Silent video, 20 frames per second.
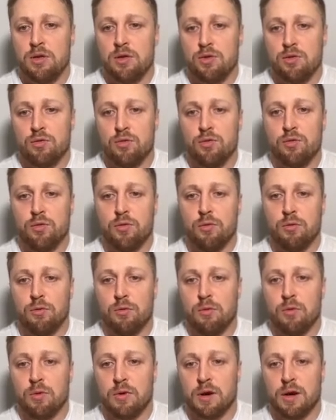to
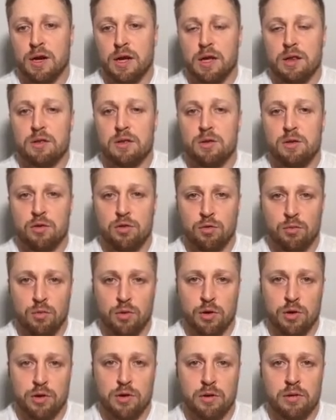create new
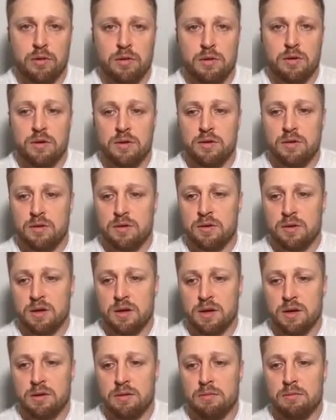model
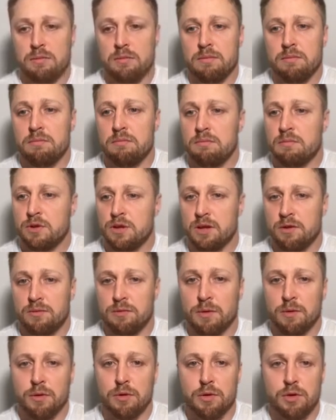uh, that
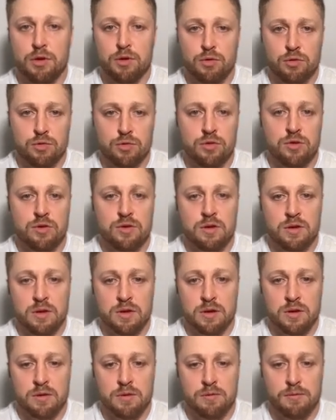we will use
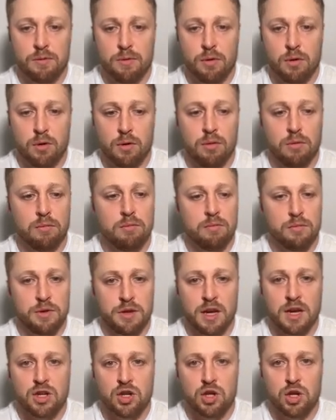for
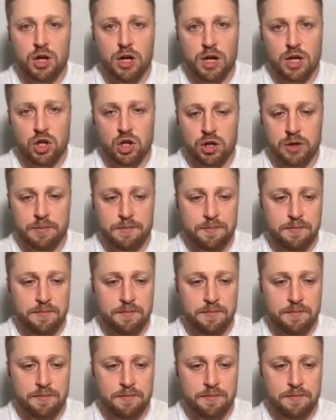text generation.